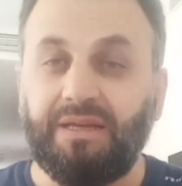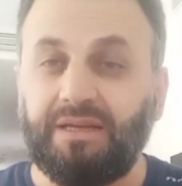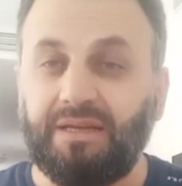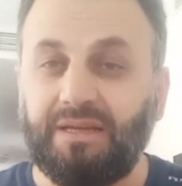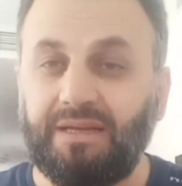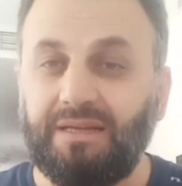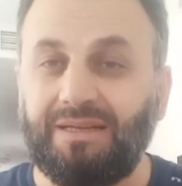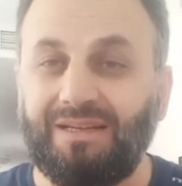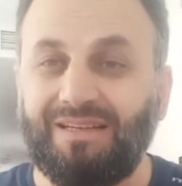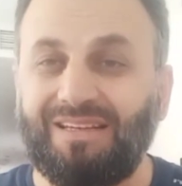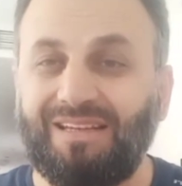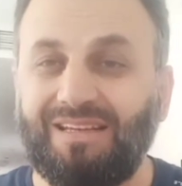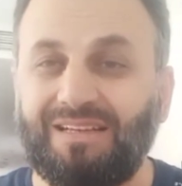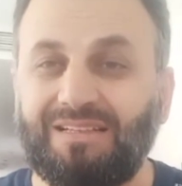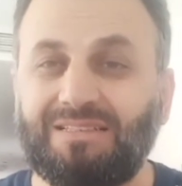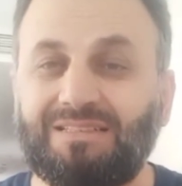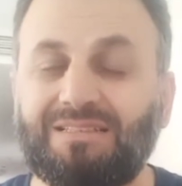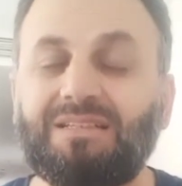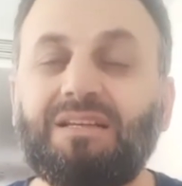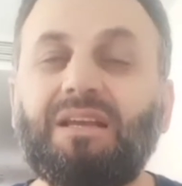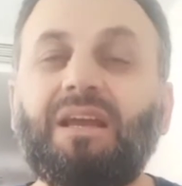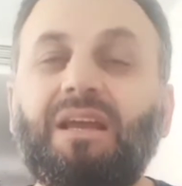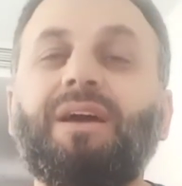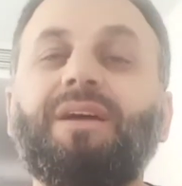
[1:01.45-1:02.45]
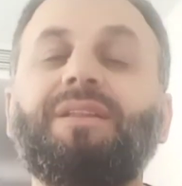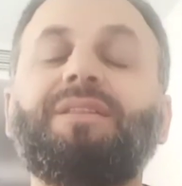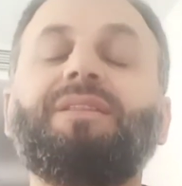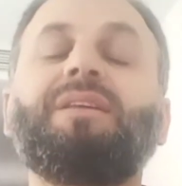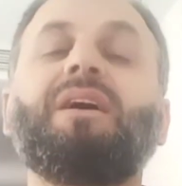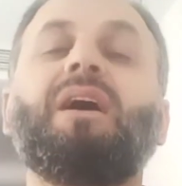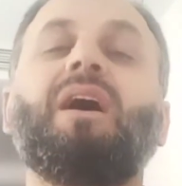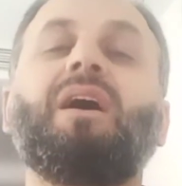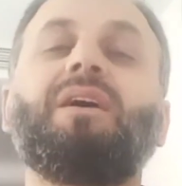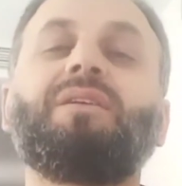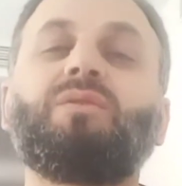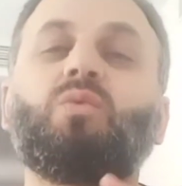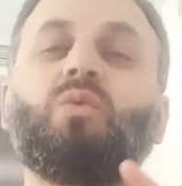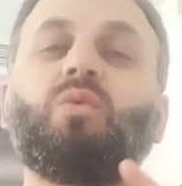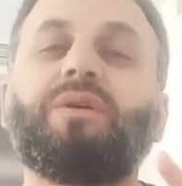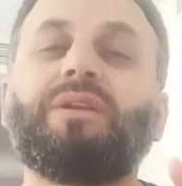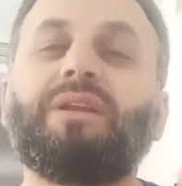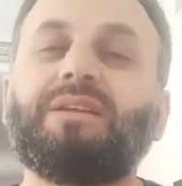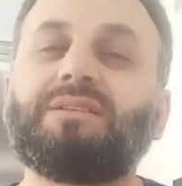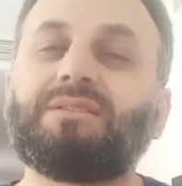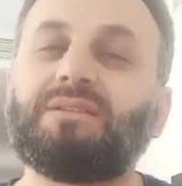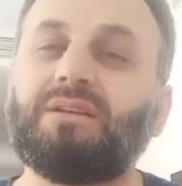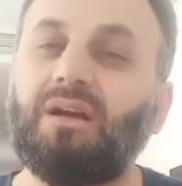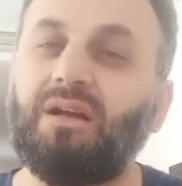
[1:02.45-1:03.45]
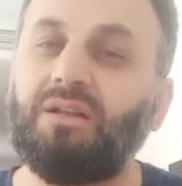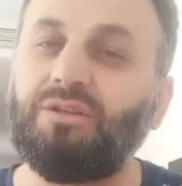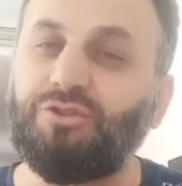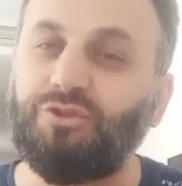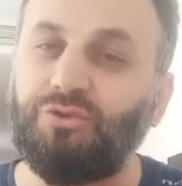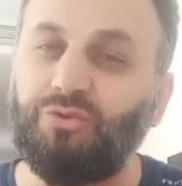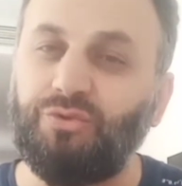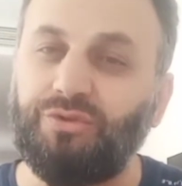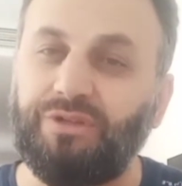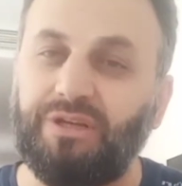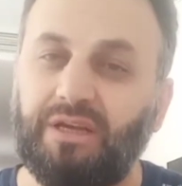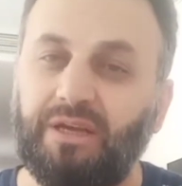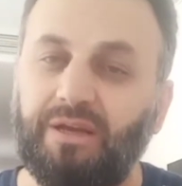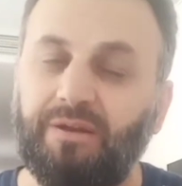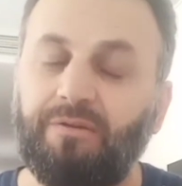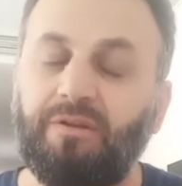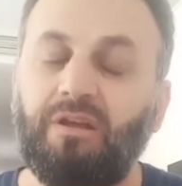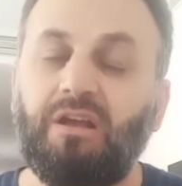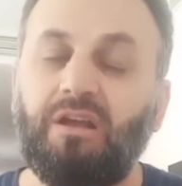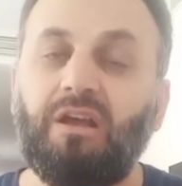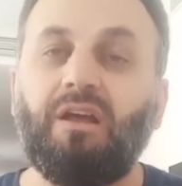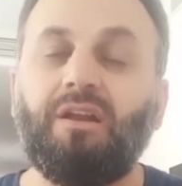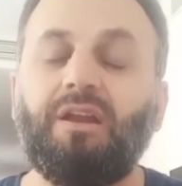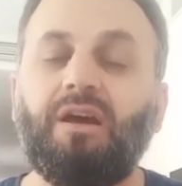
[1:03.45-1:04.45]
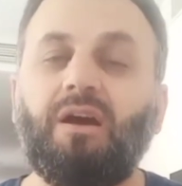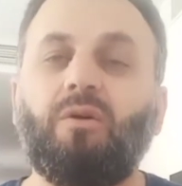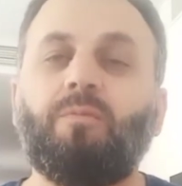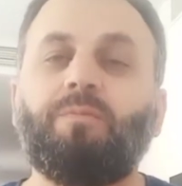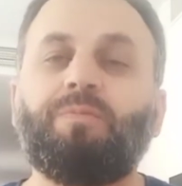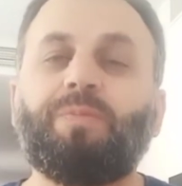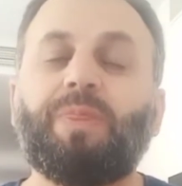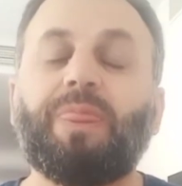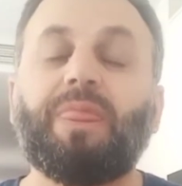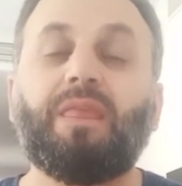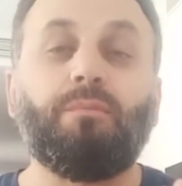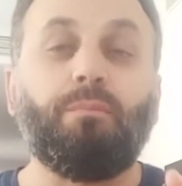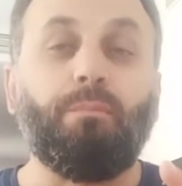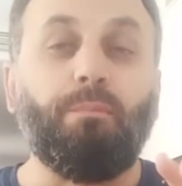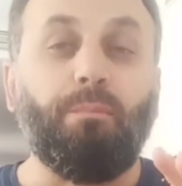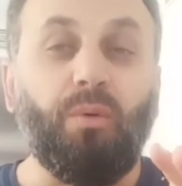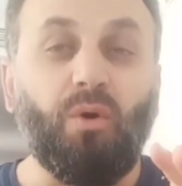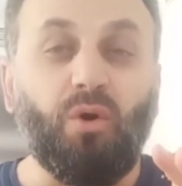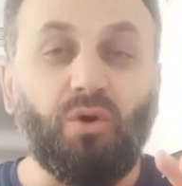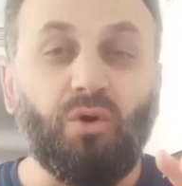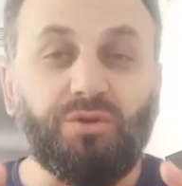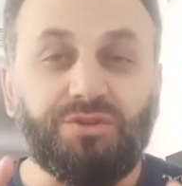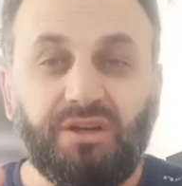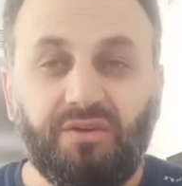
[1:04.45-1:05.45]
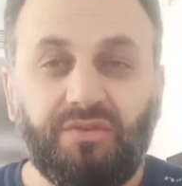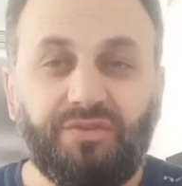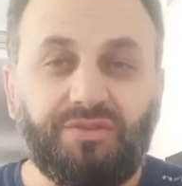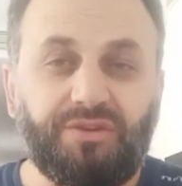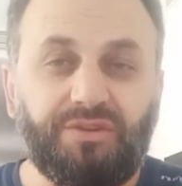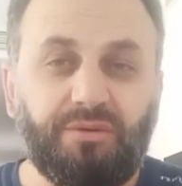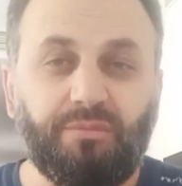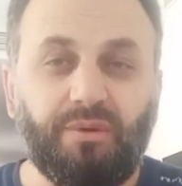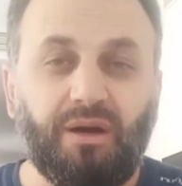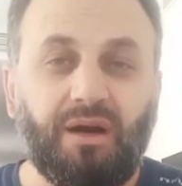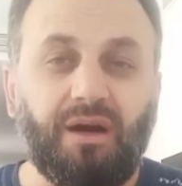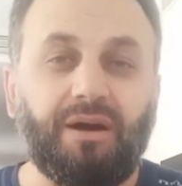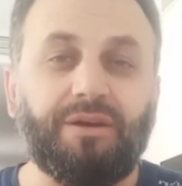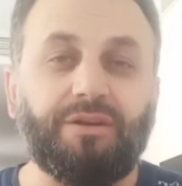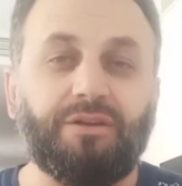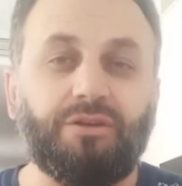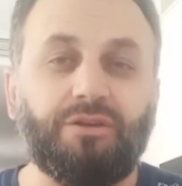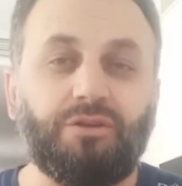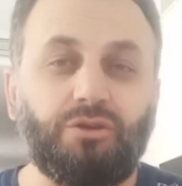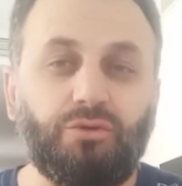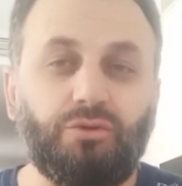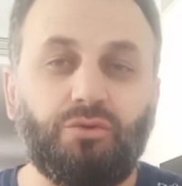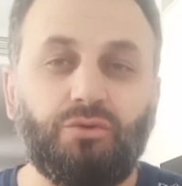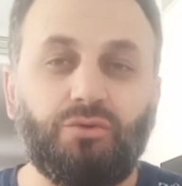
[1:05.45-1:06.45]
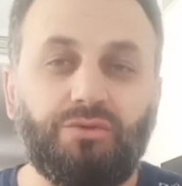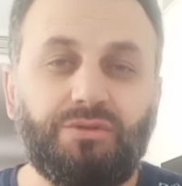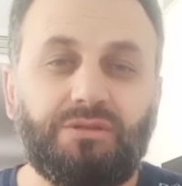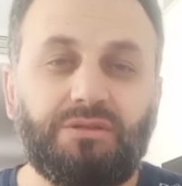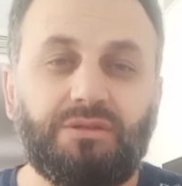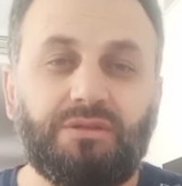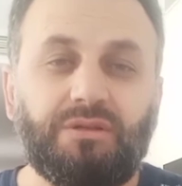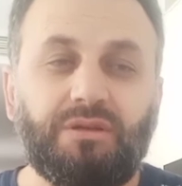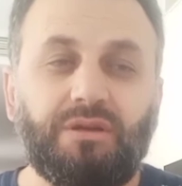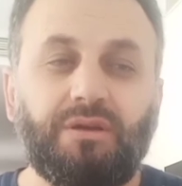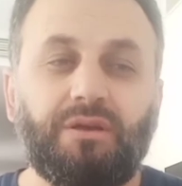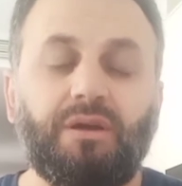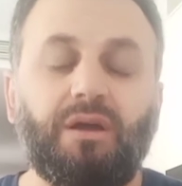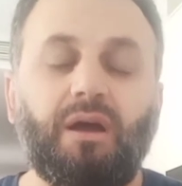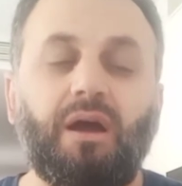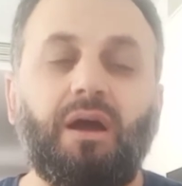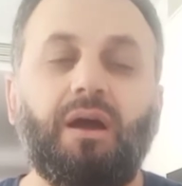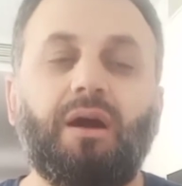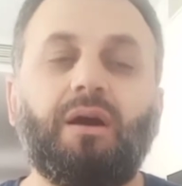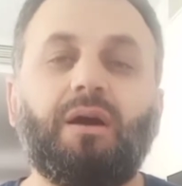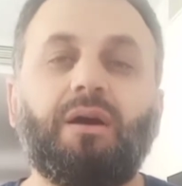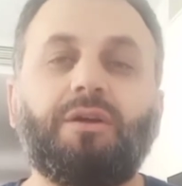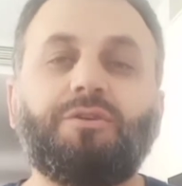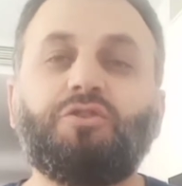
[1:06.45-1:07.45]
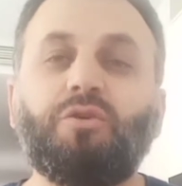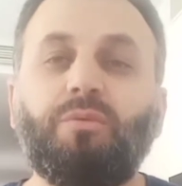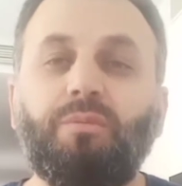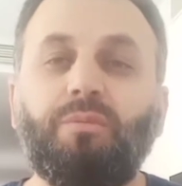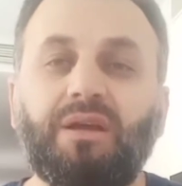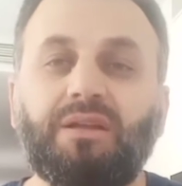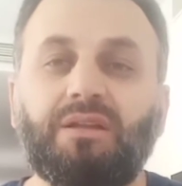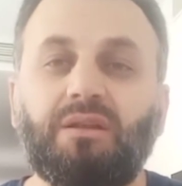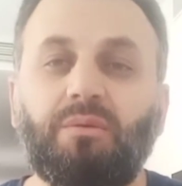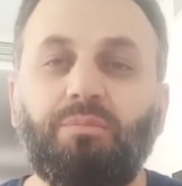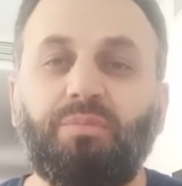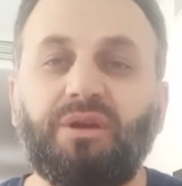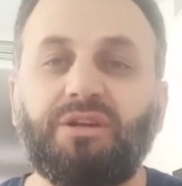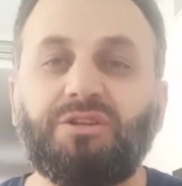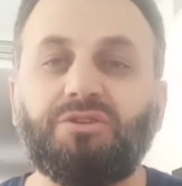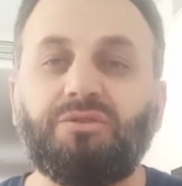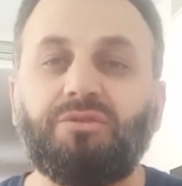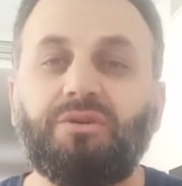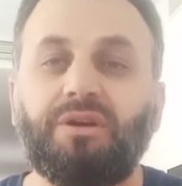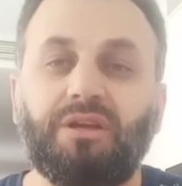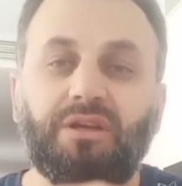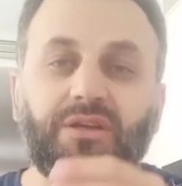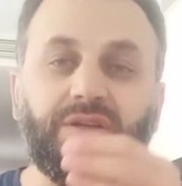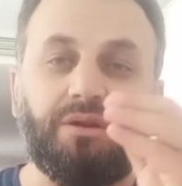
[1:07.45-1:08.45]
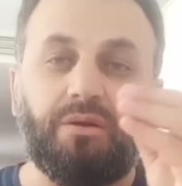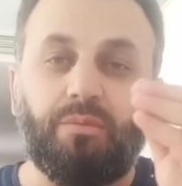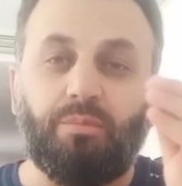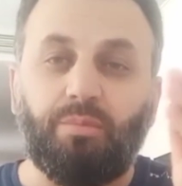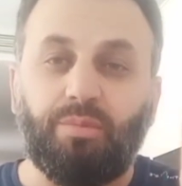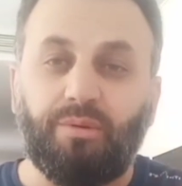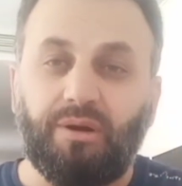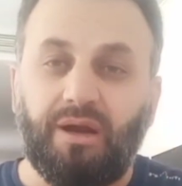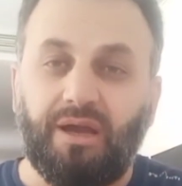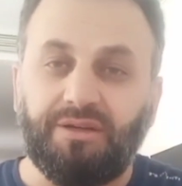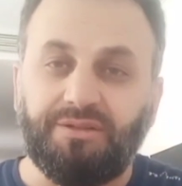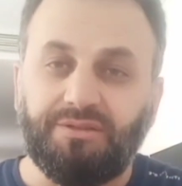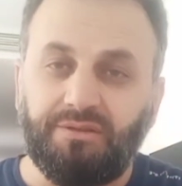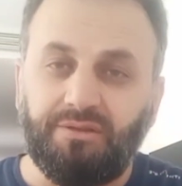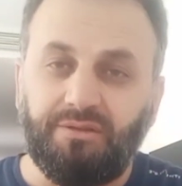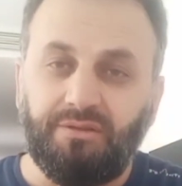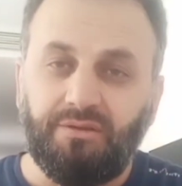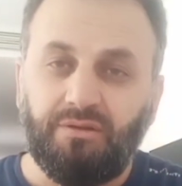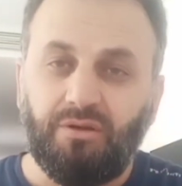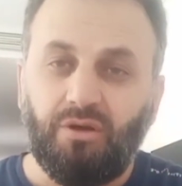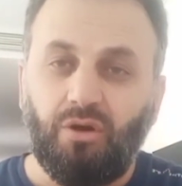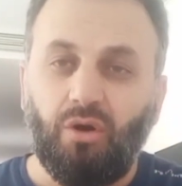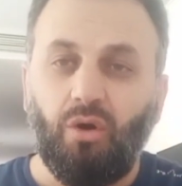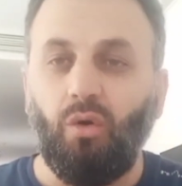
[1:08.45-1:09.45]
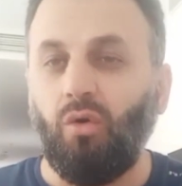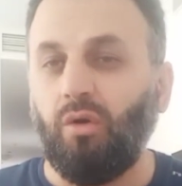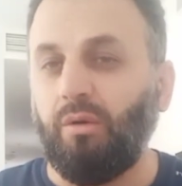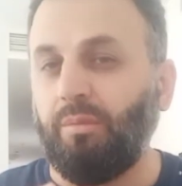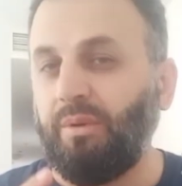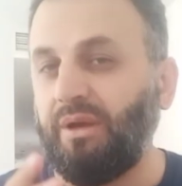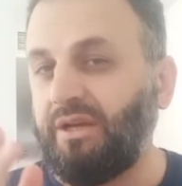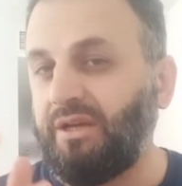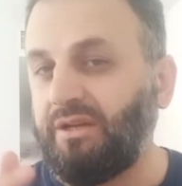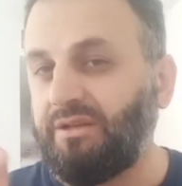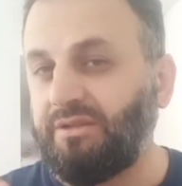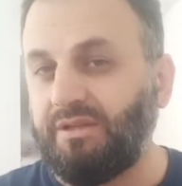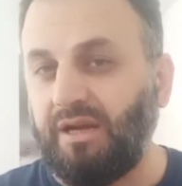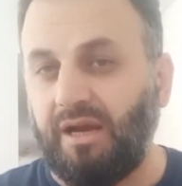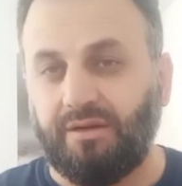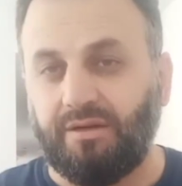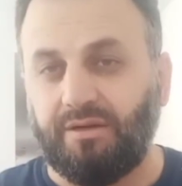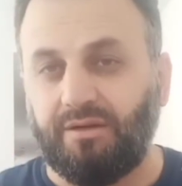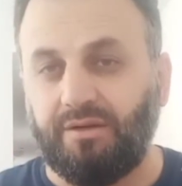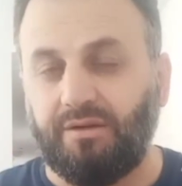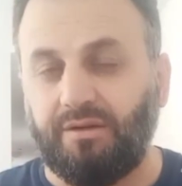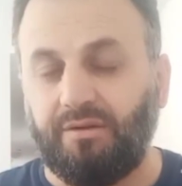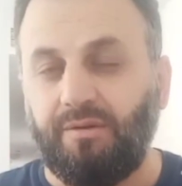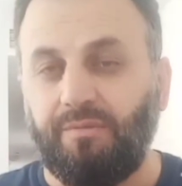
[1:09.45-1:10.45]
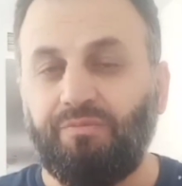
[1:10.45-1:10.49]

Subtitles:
index, and the other one it's called 2D again. Now, both of them are used to make the picture either brighter or make it darker.